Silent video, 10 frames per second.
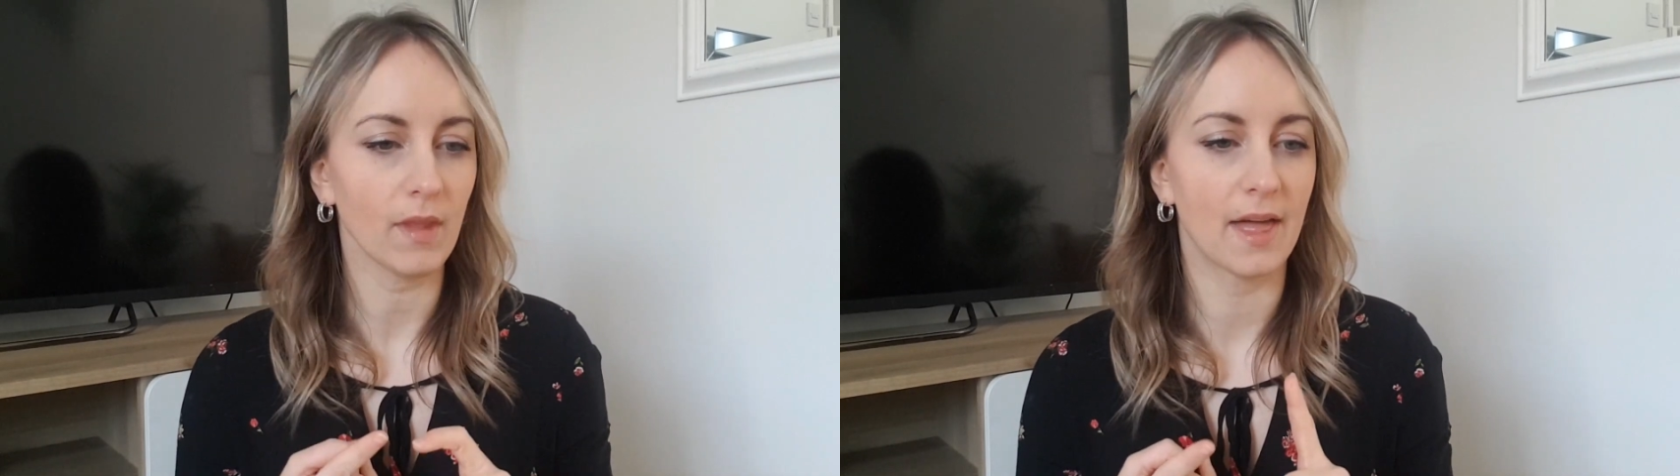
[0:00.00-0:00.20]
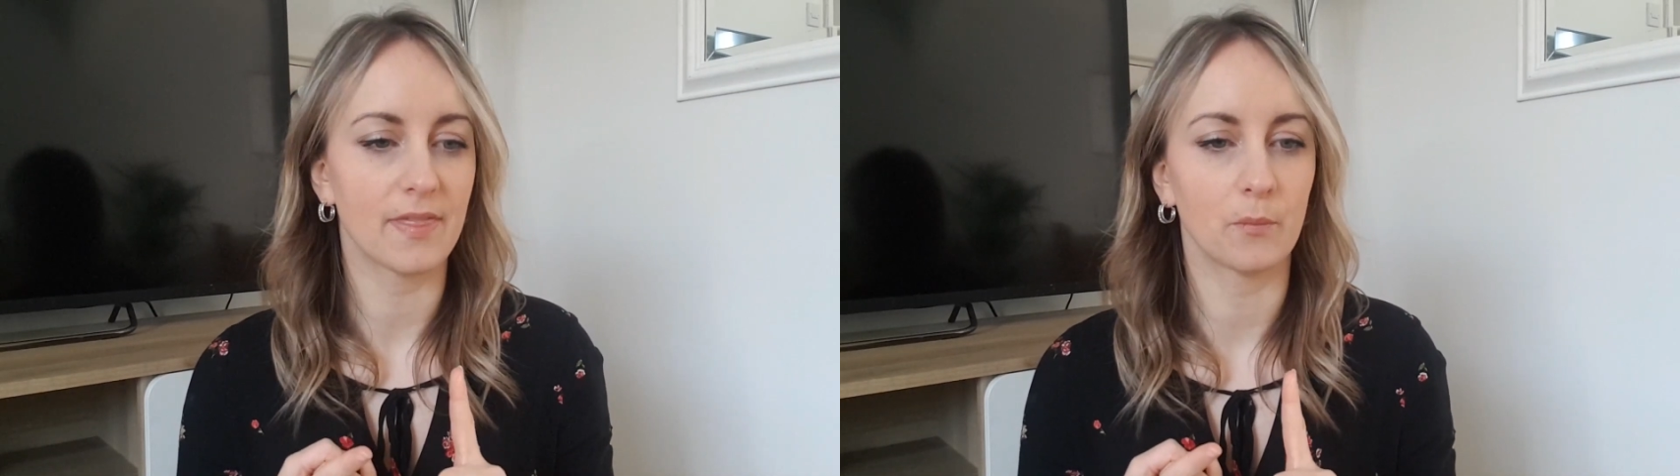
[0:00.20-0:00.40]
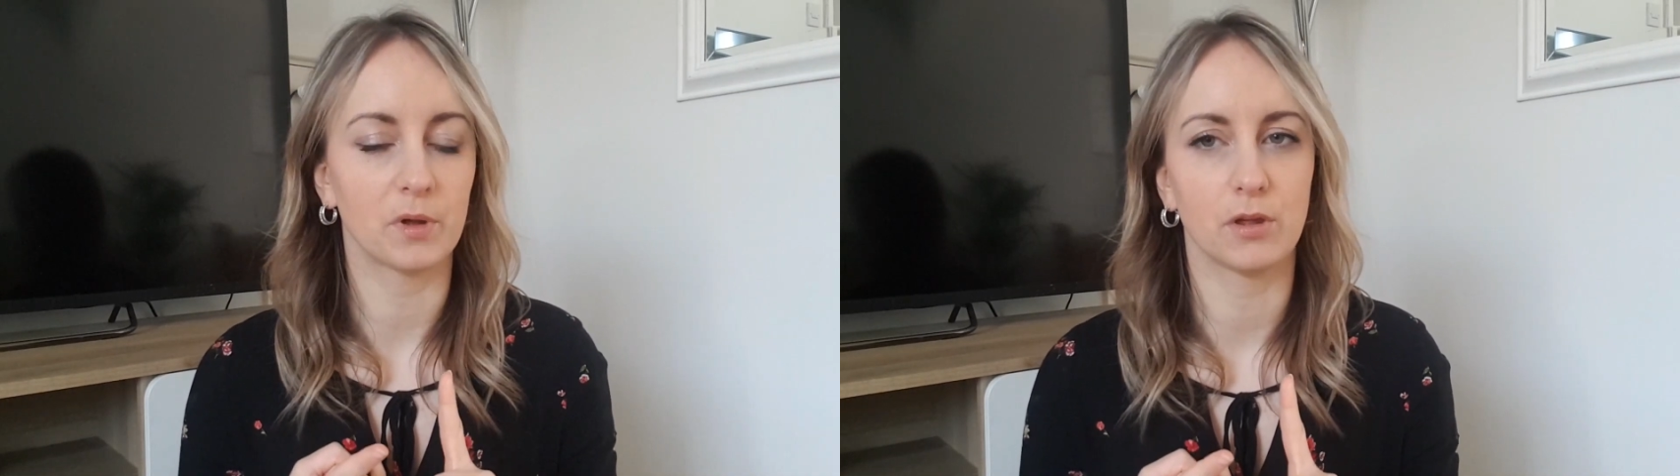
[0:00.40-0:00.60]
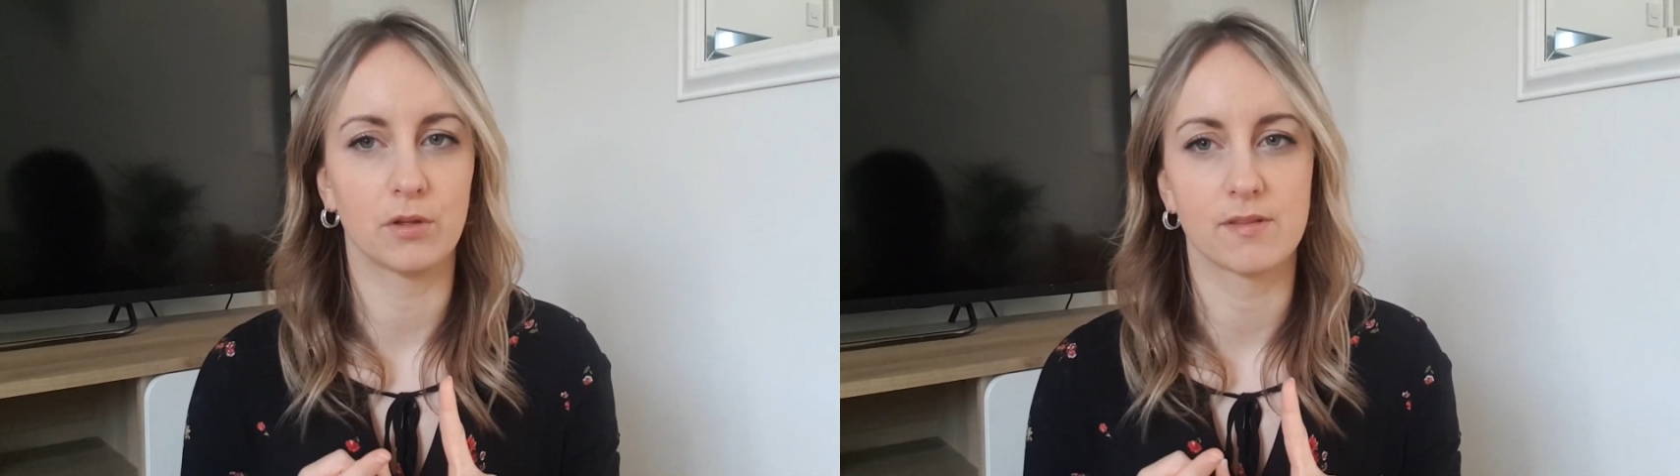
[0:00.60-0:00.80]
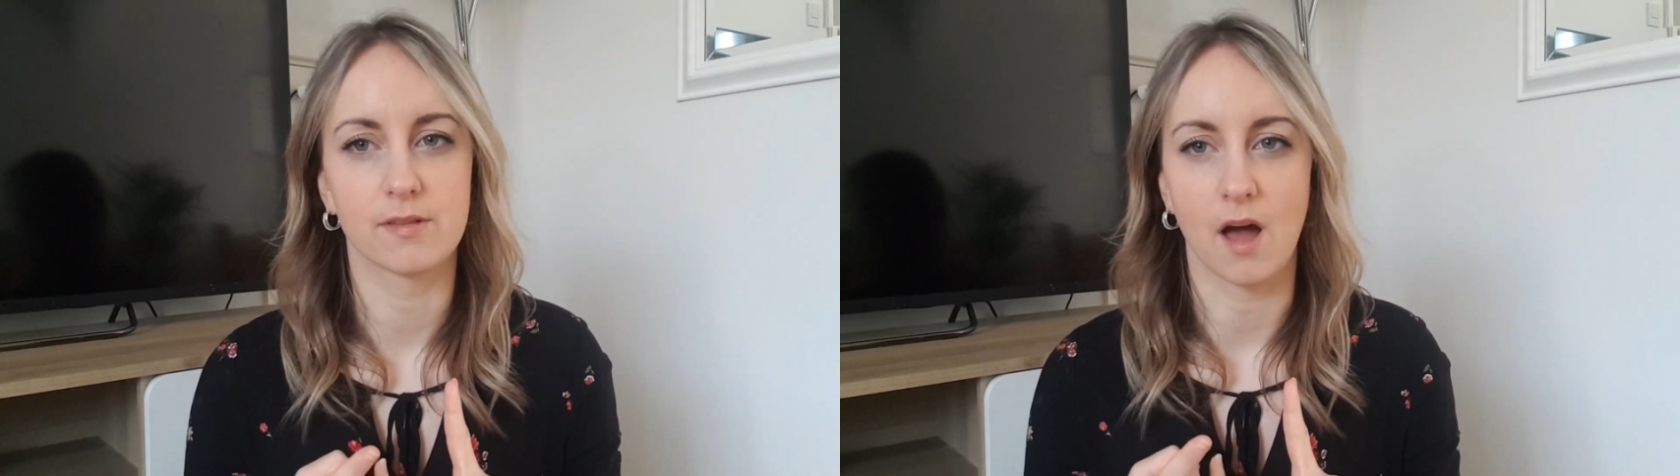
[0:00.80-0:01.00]
And then we
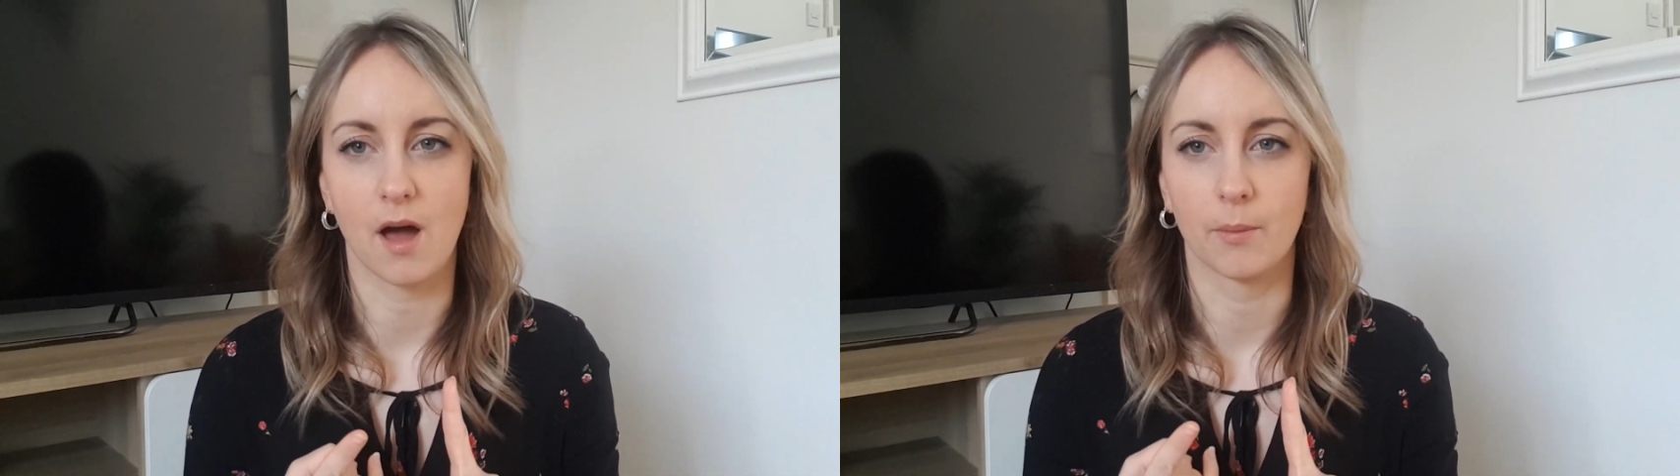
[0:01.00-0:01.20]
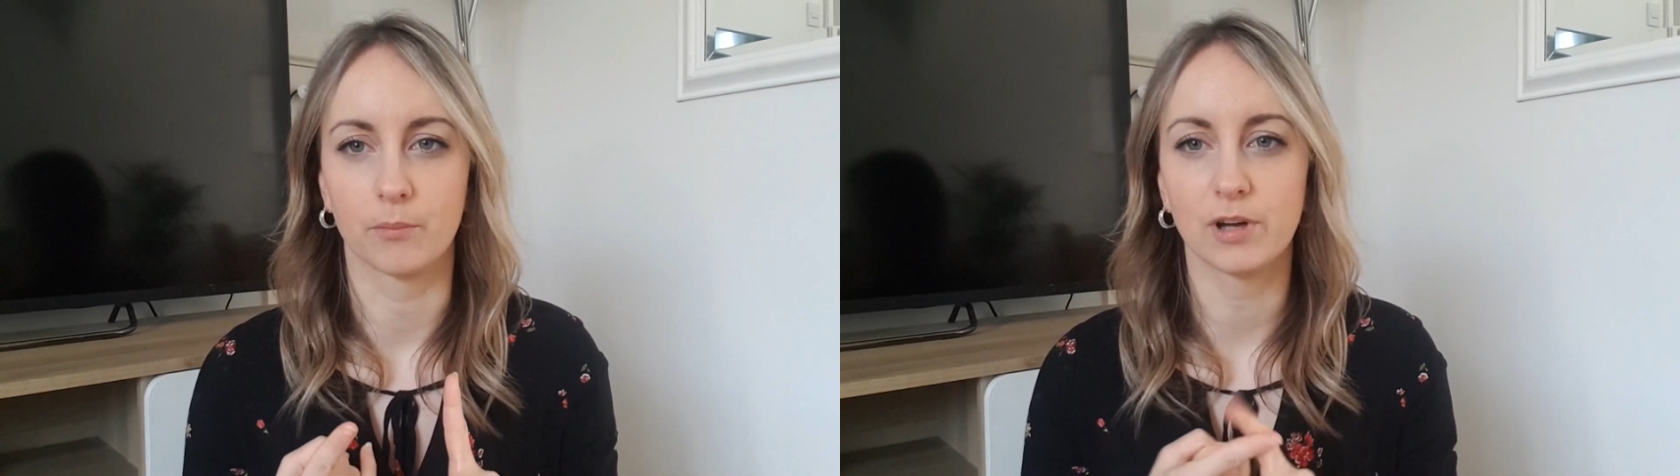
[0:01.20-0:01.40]
used some